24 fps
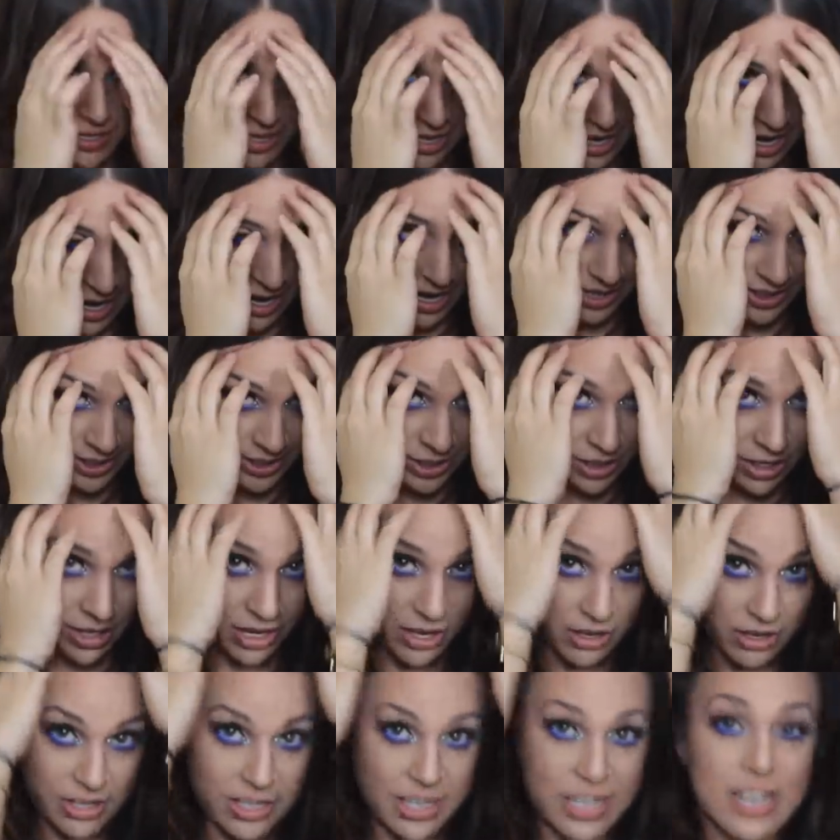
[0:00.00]
And I start
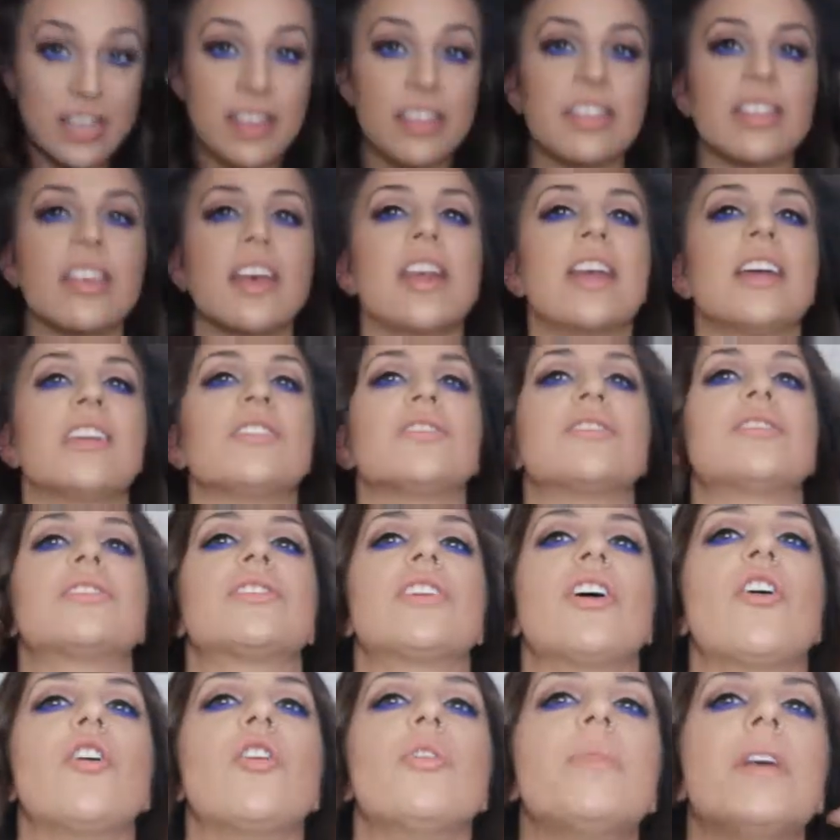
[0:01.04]
underneath and I just
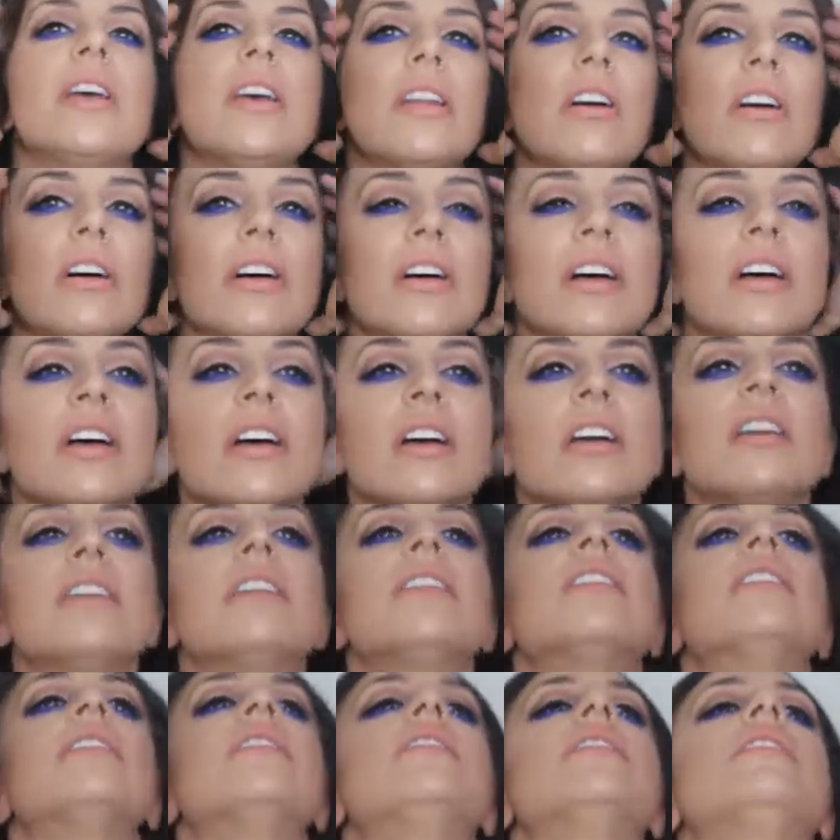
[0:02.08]
comb it,
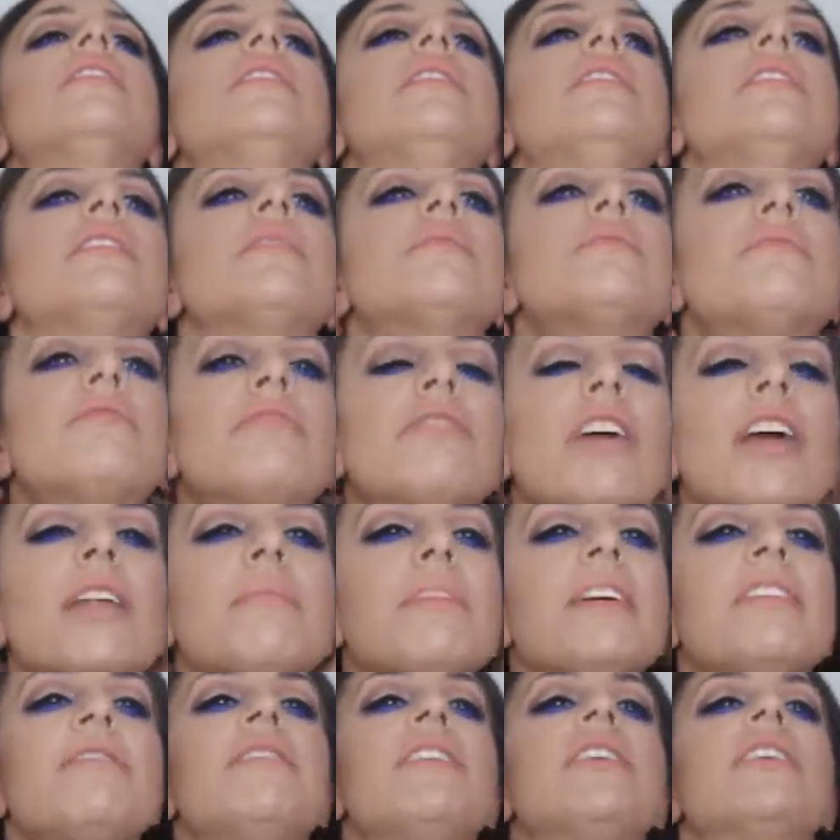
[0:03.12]
run
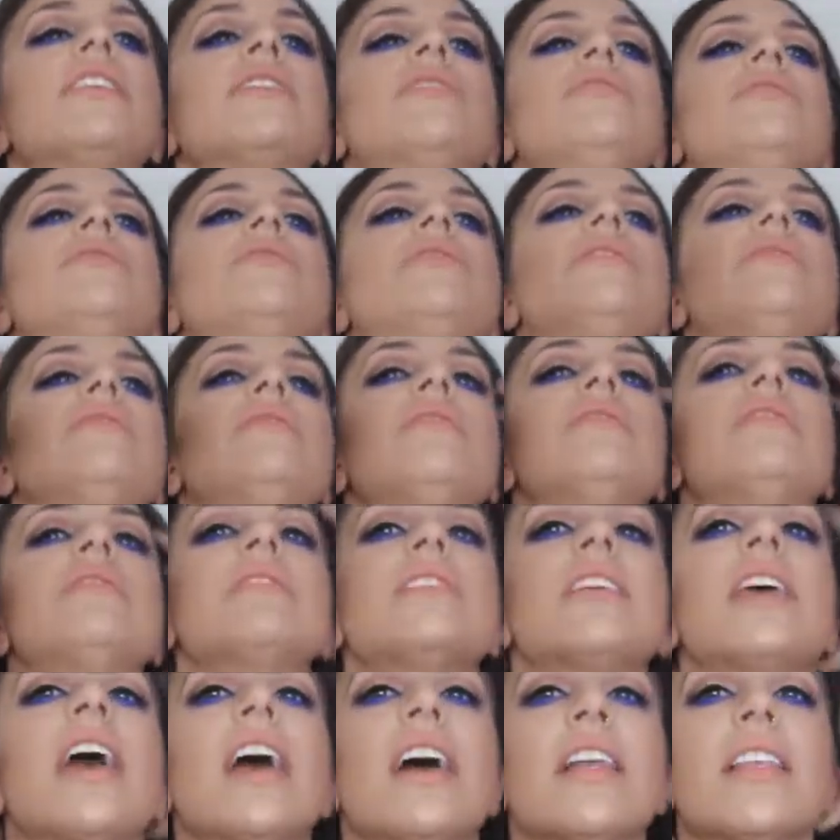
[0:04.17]
my fingers through,
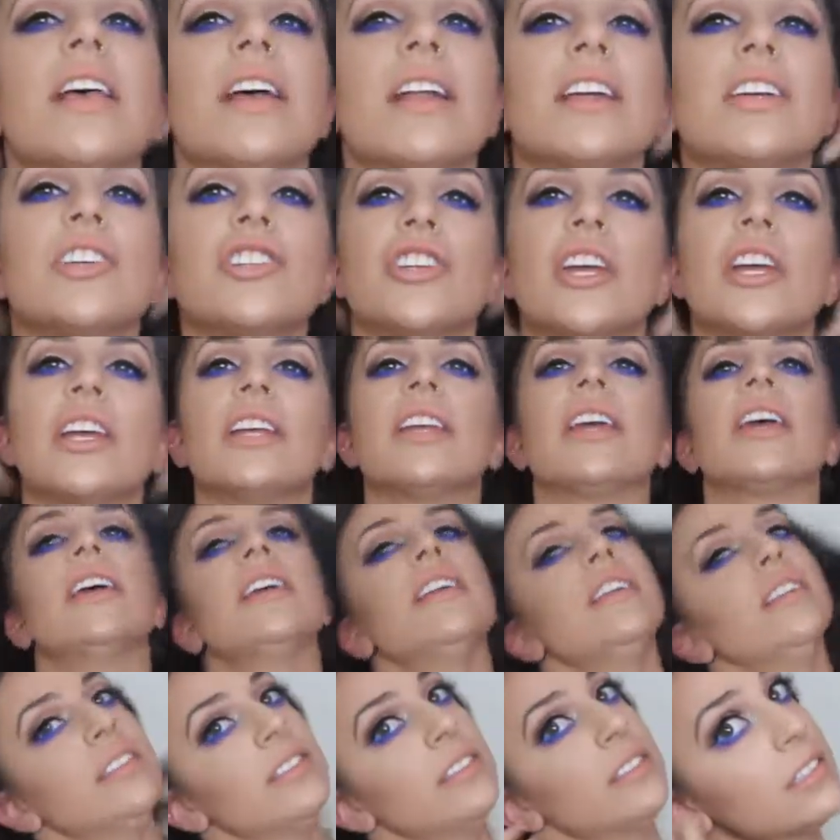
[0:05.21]
and then I shake it.
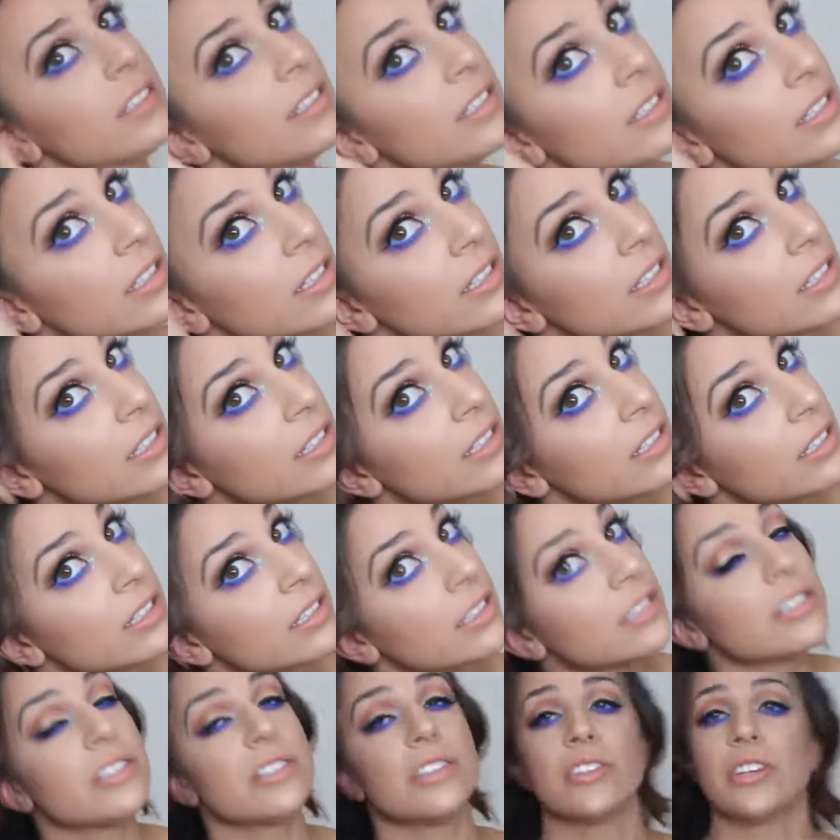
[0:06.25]

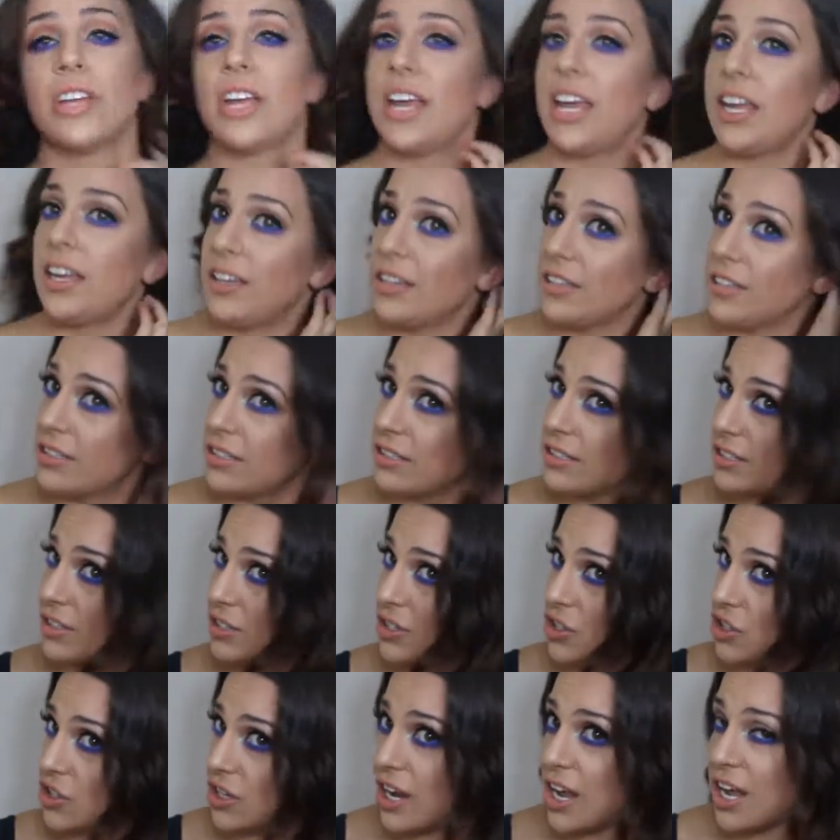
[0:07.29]
Shake,
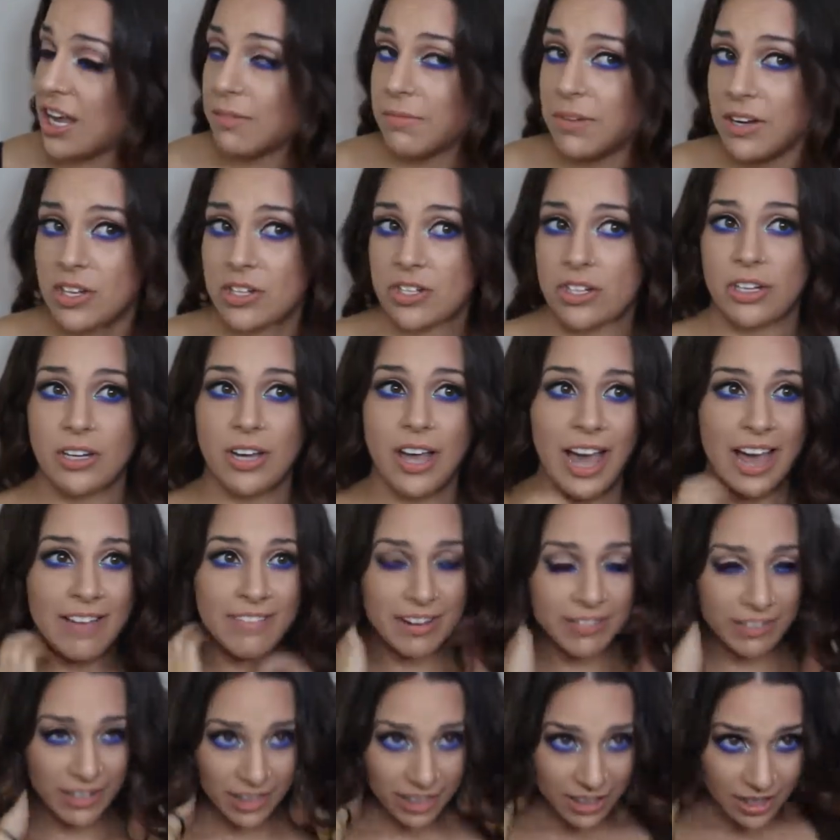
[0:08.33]
shake, make sure you have
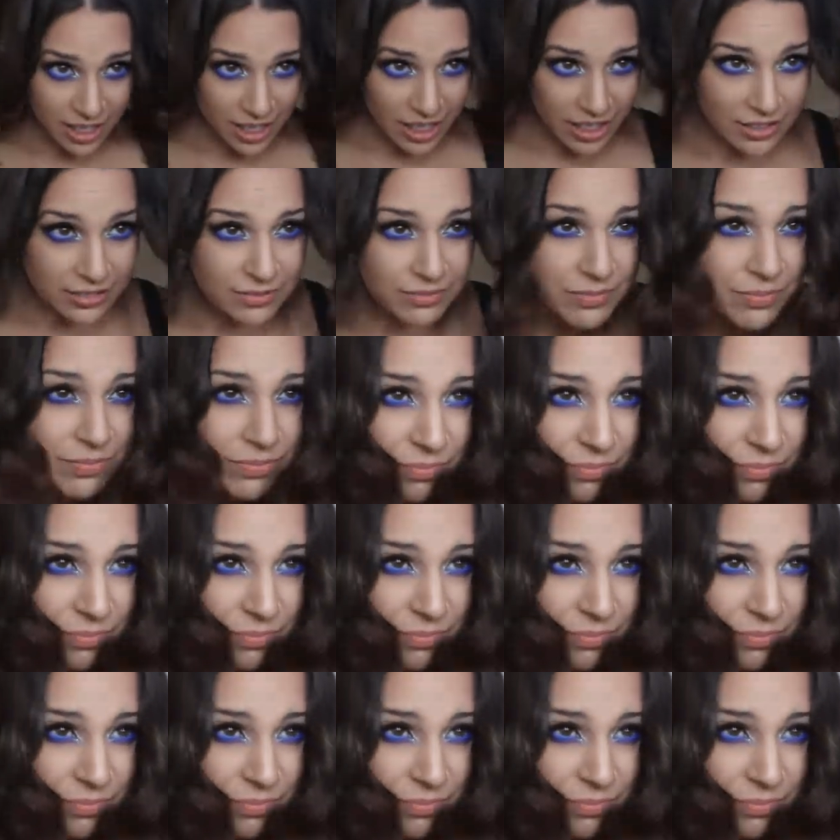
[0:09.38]
everything.